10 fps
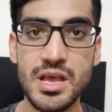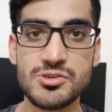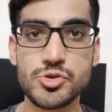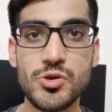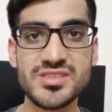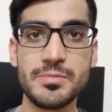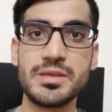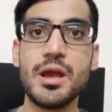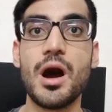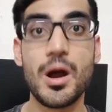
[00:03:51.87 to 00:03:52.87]
So
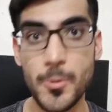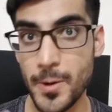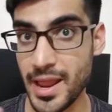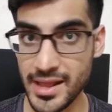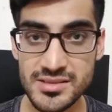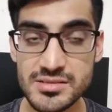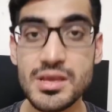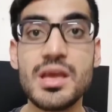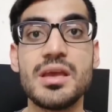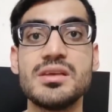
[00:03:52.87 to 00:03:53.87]
USMLE
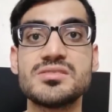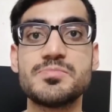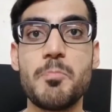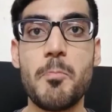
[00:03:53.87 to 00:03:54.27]
RX is